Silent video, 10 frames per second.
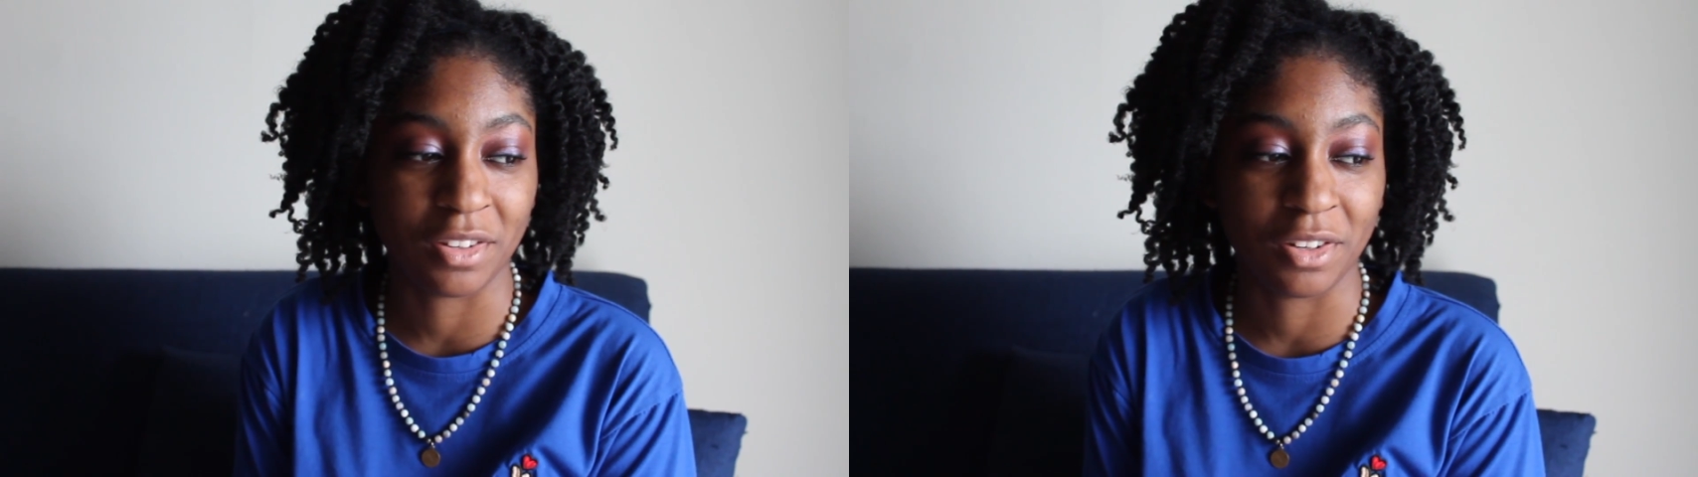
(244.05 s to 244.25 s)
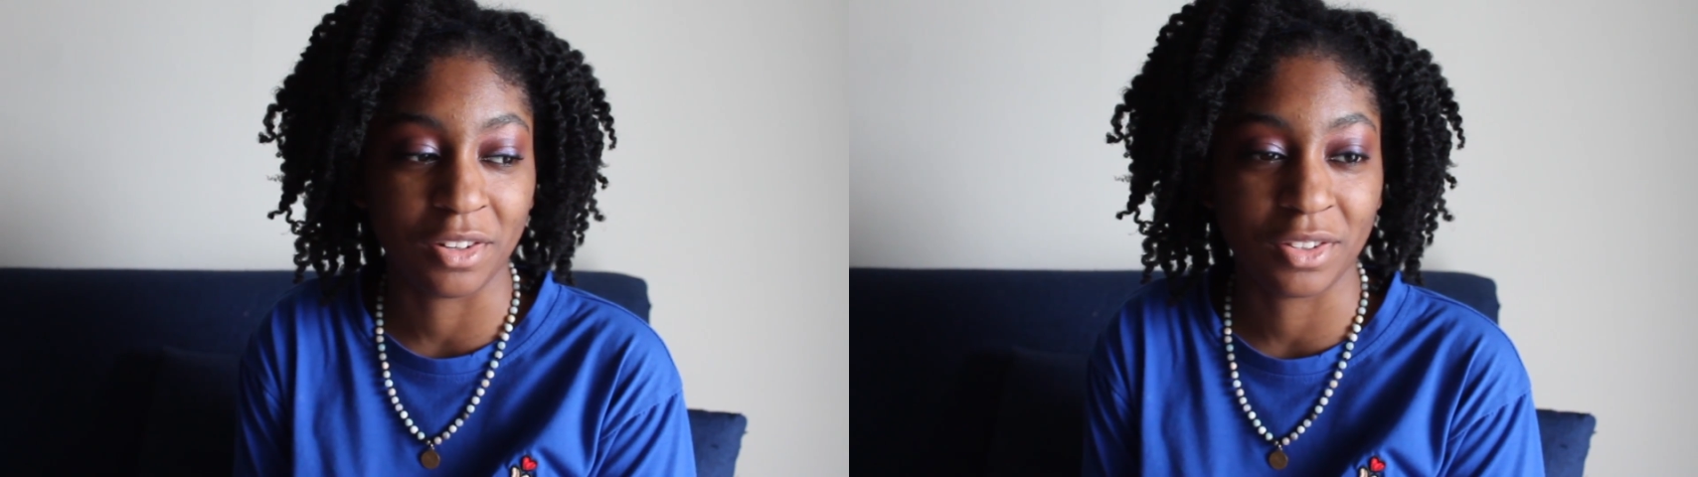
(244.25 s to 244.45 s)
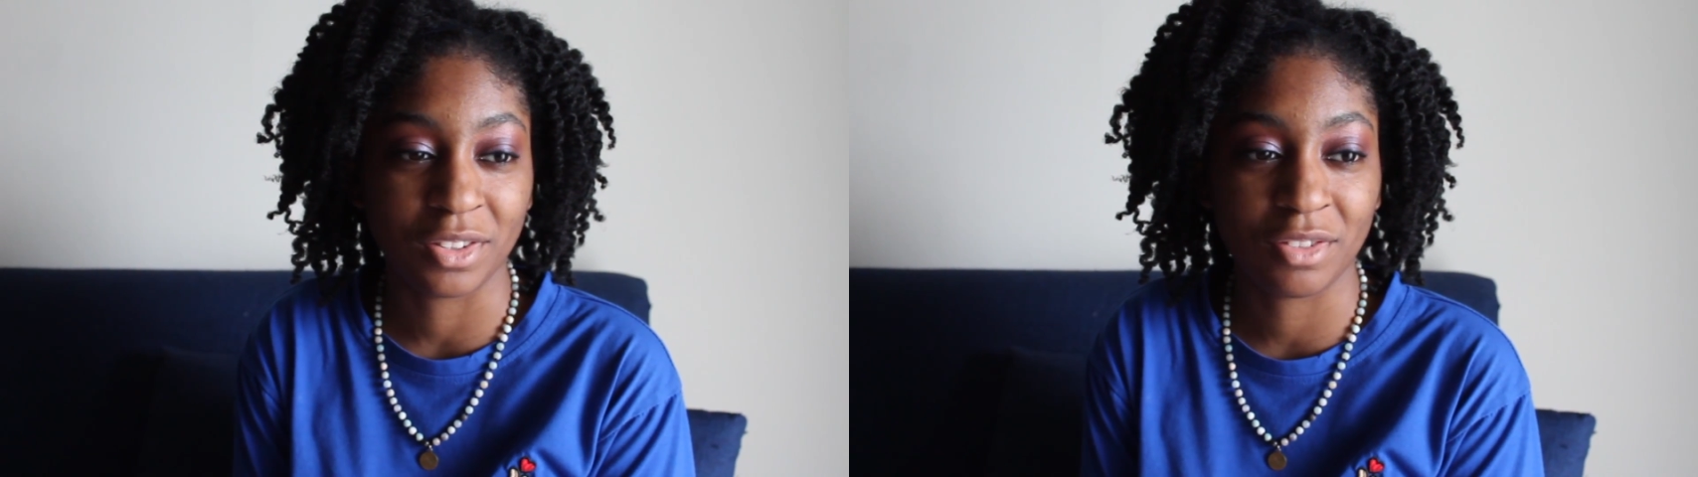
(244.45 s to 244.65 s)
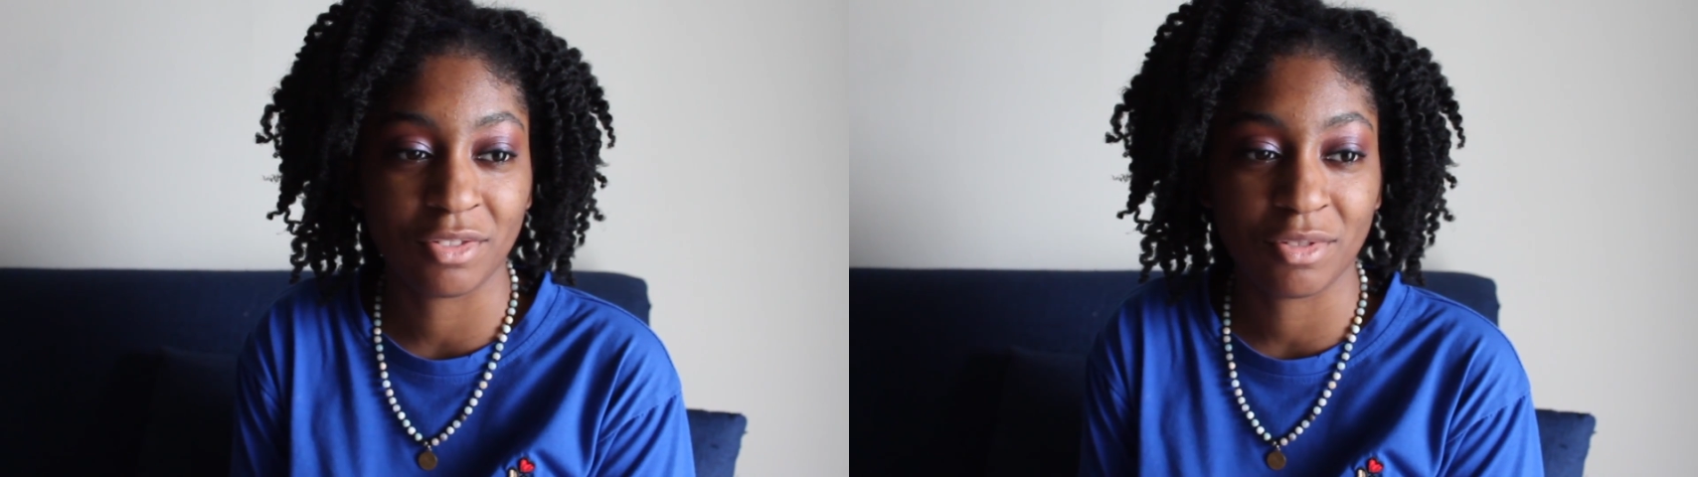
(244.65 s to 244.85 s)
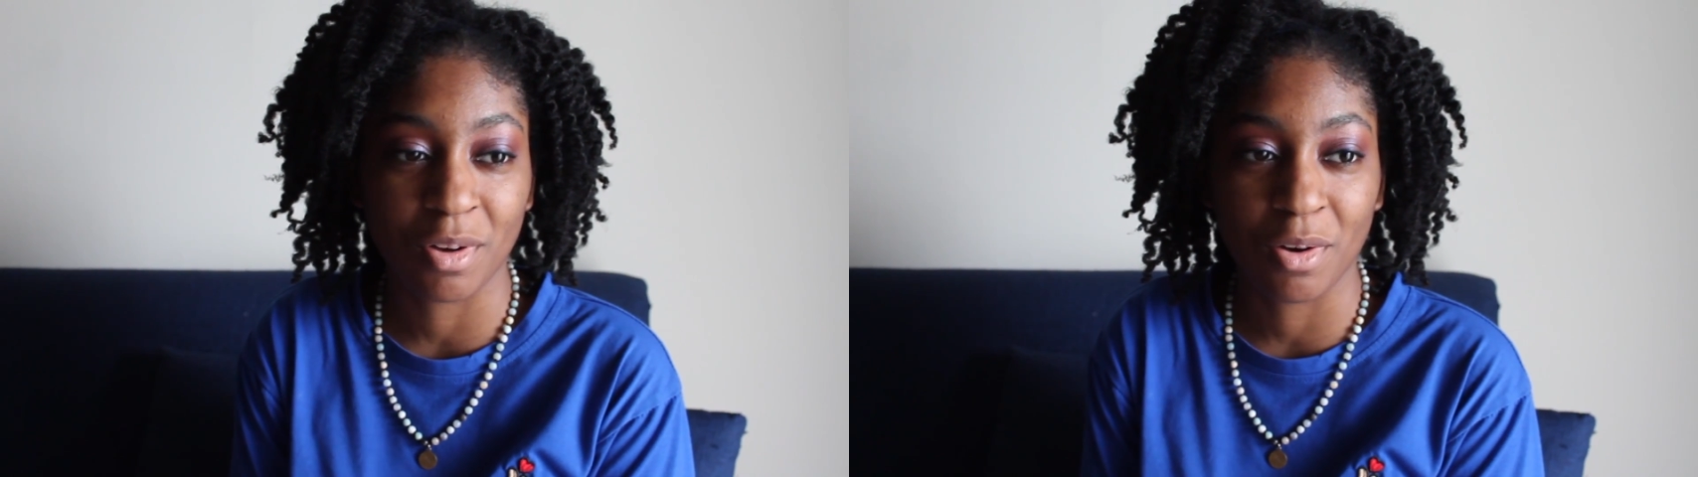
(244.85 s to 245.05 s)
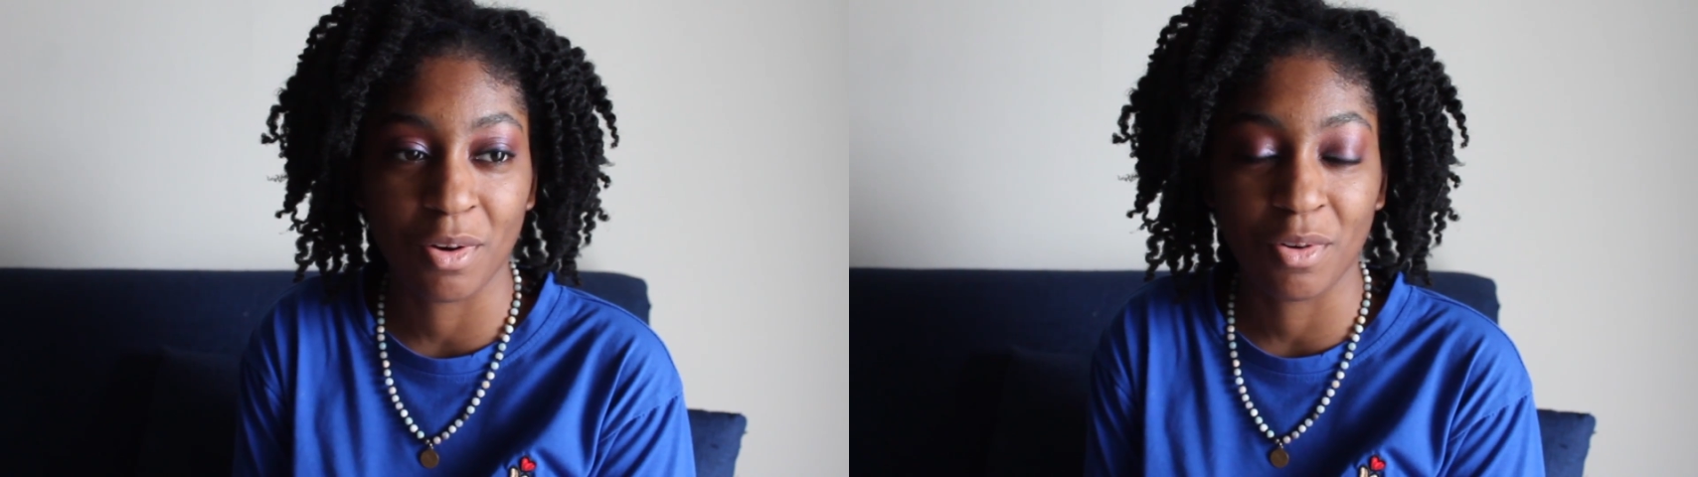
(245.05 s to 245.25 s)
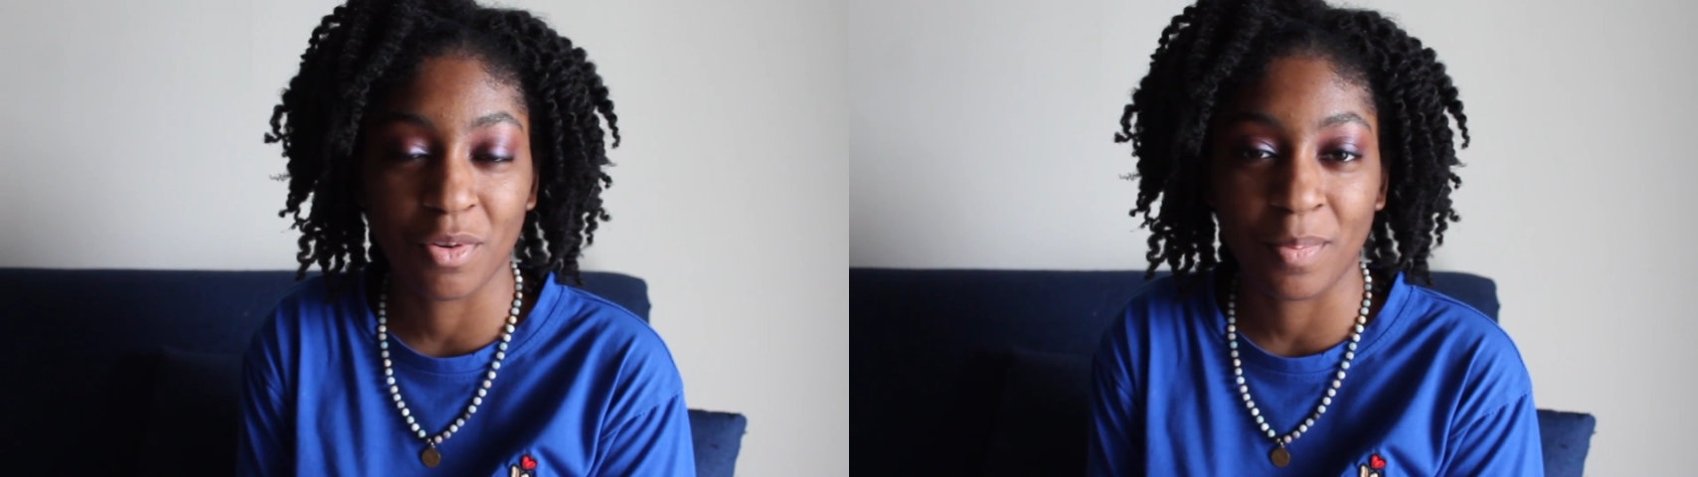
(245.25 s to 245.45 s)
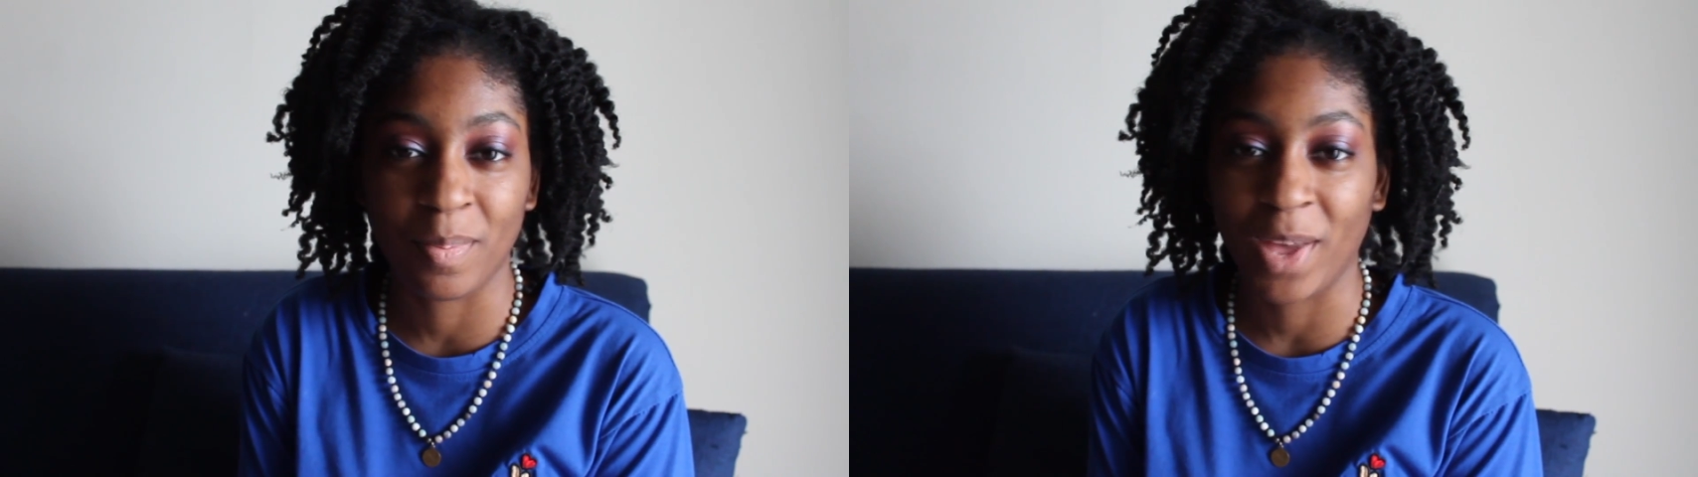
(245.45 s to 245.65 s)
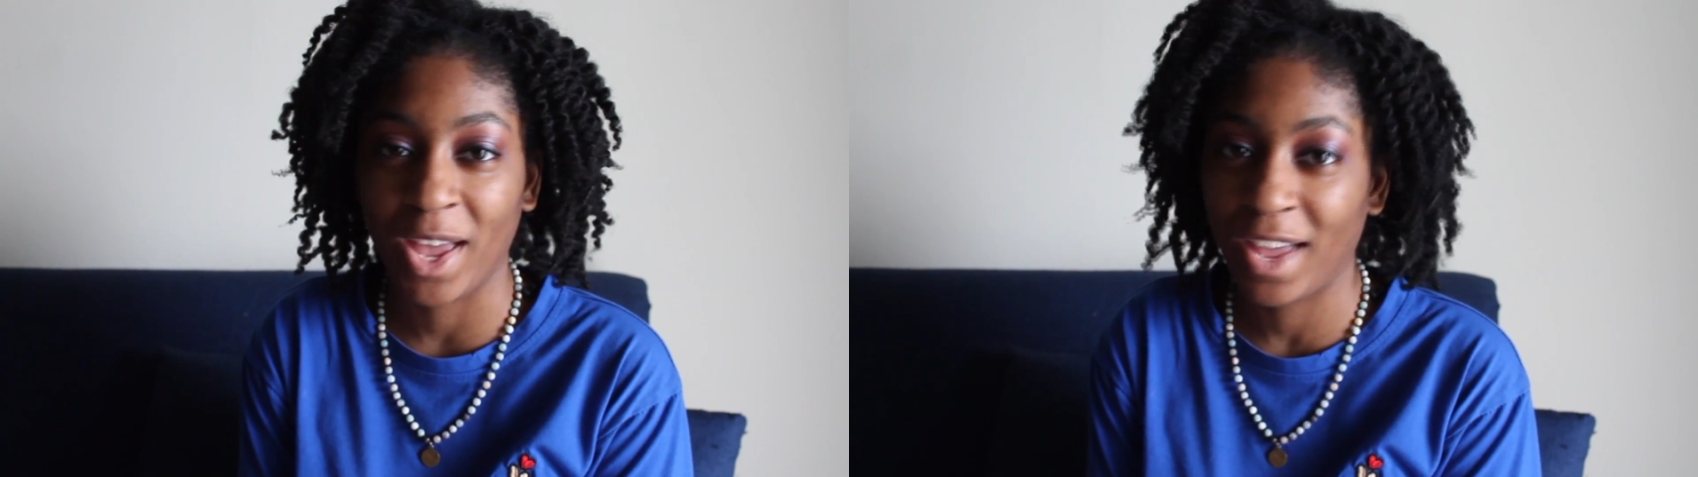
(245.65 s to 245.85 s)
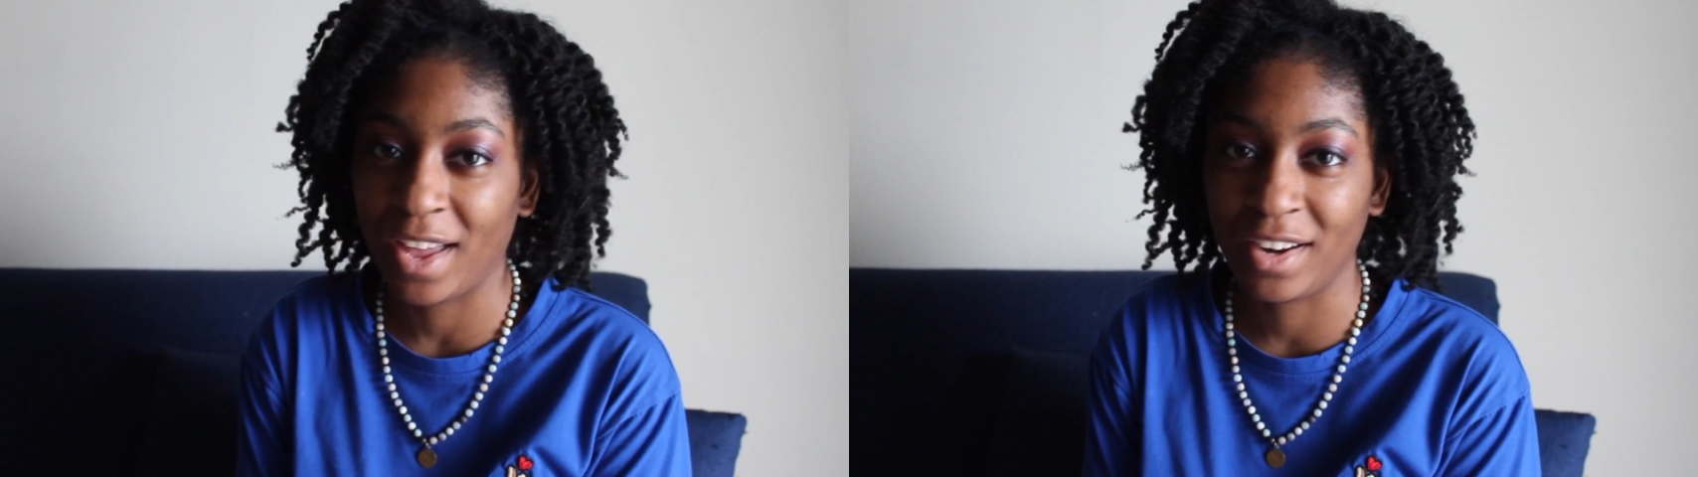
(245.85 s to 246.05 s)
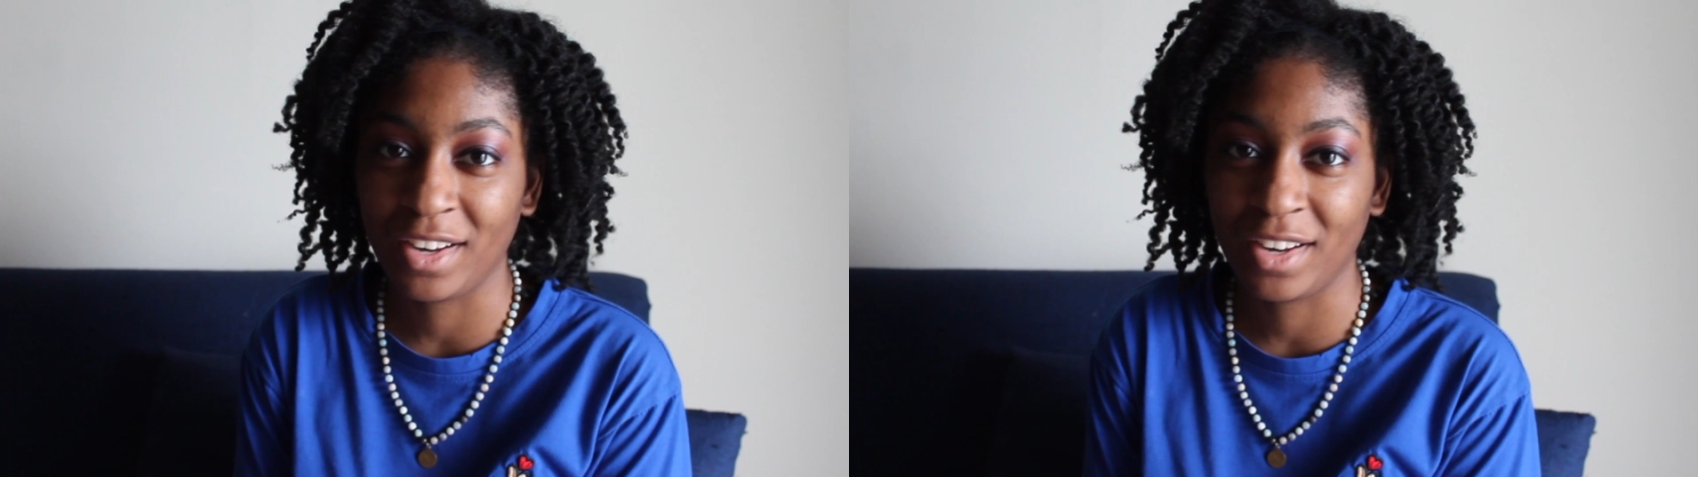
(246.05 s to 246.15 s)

girl so bad.